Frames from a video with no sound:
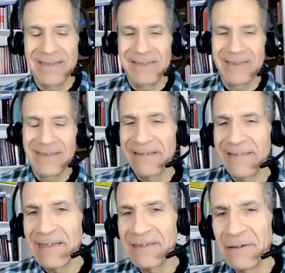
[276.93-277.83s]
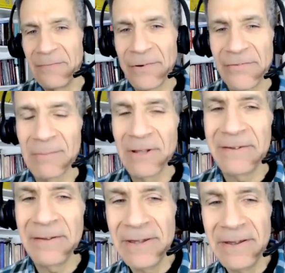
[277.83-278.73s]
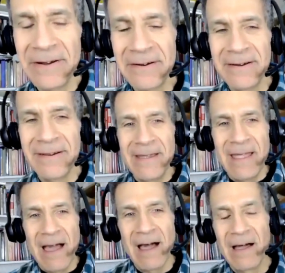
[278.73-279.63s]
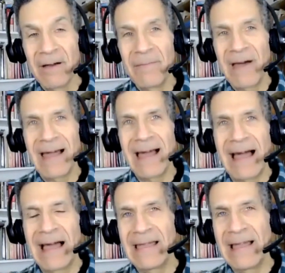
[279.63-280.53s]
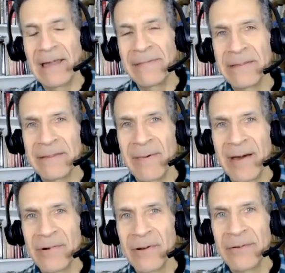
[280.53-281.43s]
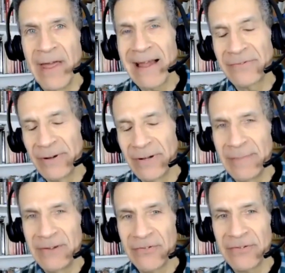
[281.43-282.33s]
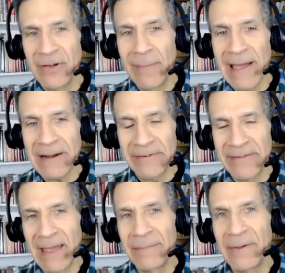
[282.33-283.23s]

Yes, thank you. First, I'm glad to be here. I think the Monroe Doctrine, let me just go back a step.